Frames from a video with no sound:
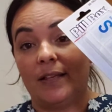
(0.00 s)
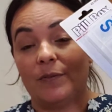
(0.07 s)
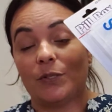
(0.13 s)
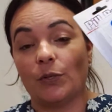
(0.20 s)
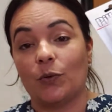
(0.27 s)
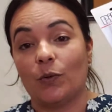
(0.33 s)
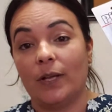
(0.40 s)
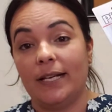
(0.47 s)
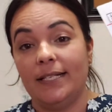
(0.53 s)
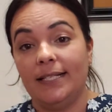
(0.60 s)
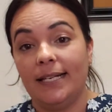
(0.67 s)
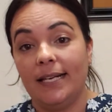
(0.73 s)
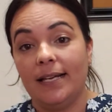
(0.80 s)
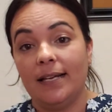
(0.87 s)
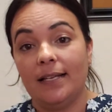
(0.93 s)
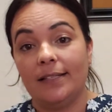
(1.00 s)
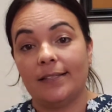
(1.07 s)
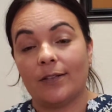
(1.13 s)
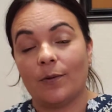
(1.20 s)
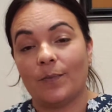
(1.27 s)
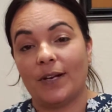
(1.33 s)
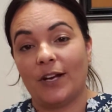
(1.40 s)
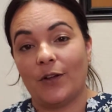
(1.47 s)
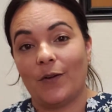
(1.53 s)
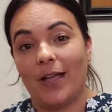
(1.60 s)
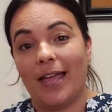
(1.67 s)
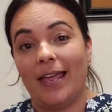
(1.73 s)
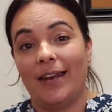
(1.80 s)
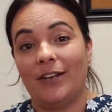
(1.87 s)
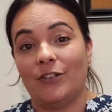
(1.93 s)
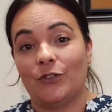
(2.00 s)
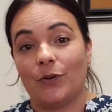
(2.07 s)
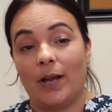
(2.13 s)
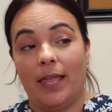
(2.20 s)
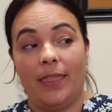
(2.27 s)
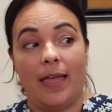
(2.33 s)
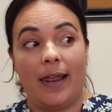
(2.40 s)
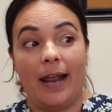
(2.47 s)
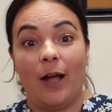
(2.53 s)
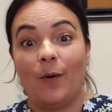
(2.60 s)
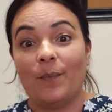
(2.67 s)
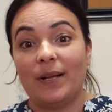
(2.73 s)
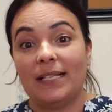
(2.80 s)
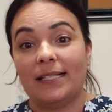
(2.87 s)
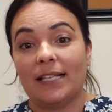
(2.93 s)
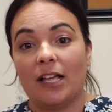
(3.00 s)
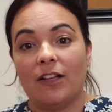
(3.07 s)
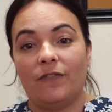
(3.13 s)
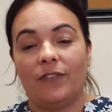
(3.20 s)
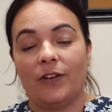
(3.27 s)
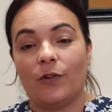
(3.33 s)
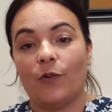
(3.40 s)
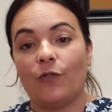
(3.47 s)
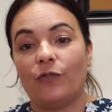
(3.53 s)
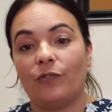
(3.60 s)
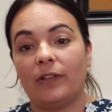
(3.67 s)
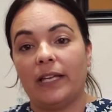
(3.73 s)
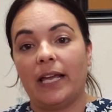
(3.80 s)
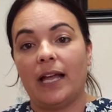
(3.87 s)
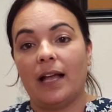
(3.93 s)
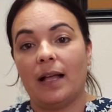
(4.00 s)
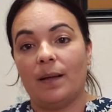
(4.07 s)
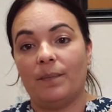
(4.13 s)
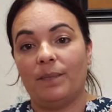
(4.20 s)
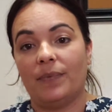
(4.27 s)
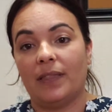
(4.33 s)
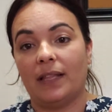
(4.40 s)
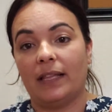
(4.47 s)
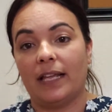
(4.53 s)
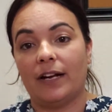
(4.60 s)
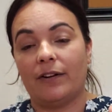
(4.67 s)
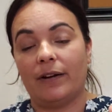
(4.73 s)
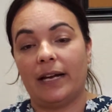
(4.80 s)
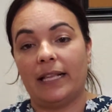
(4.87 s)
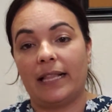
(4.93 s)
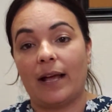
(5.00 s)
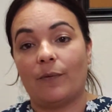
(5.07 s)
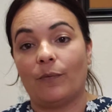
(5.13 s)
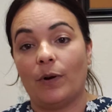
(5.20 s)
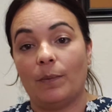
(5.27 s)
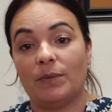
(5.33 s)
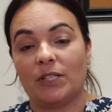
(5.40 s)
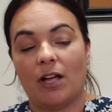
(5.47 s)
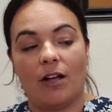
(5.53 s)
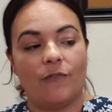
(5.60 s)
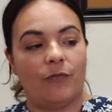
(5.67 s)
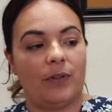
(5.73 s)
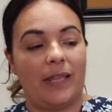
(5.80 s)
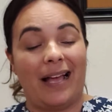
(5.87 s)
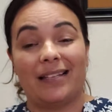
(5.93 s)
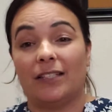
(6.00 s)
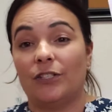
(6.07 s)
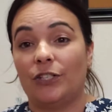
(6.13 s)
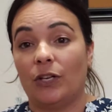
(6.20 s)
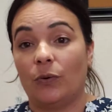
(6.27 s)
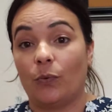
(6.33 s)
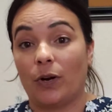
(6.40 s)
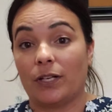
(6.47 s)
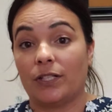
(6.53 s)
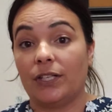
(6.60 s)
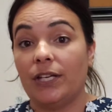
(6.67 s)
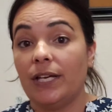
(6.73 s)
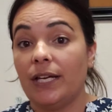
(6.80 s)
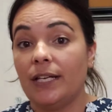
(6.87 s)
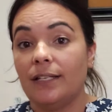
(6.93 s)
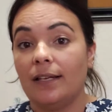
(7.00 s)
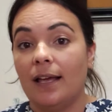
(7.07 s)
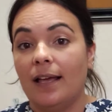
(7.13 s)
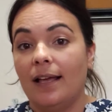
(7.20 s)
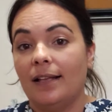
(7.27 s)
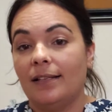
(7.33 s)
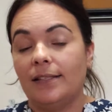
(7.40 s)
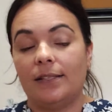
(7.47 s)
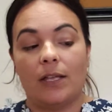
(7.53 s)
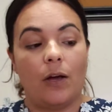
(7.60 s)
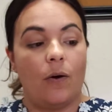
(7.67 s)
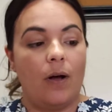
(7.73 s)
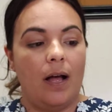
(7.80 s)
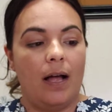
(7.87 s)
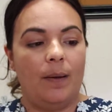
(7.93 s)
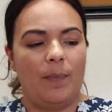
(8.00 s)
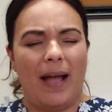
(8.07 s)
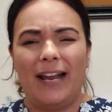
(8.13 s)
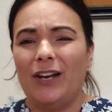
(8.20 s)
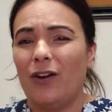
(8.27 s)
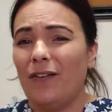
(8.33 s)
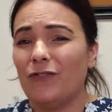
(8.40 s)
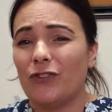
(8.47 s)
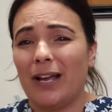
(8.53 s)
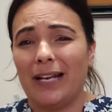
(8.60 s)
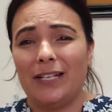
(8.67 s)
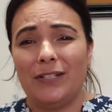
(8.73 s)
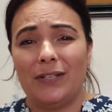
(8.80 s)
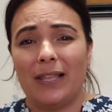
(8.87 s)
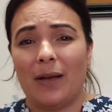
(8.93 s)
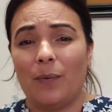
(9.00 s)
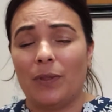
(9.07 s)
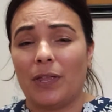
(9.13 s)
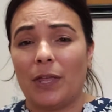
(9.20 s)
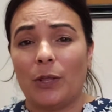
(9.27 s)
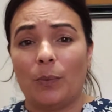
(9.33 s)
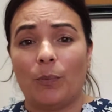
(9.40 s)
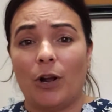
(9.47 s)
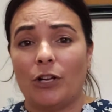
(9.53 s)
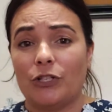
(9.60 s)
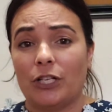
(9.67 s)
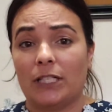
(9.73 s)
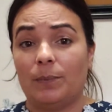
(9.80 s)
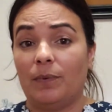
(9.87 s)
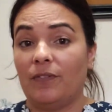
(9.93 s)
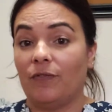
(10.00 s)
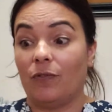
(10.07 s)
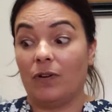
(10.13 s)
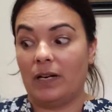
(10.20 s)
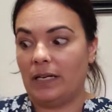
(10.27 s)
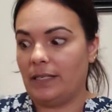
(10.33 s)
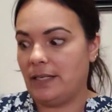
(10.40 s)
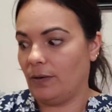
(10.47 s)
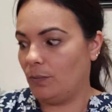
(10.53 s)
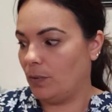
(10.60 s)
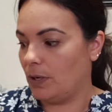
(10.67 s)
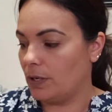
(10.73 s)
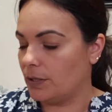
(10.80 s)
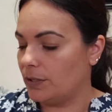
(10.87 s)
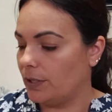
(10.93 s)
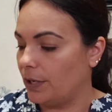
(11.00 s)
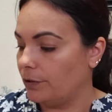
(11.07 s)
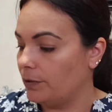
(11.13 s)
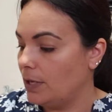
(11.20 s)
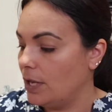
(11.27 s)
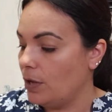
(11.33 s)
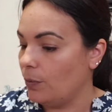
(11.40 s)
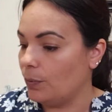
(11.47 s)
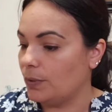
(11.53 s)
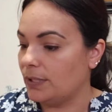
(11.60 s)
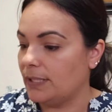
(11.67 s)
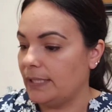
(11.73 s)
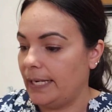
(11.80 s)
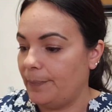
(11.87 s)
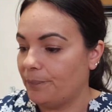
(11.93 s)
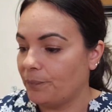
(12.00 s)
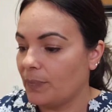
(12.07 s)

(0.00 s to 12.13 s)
that was a cool idea, so I'm going to go ahead and try that out myself, and hopefully the lettering that rubs off with acetone works good. So I know I've tried to do that with other projects before and it didn't work, so we'll see.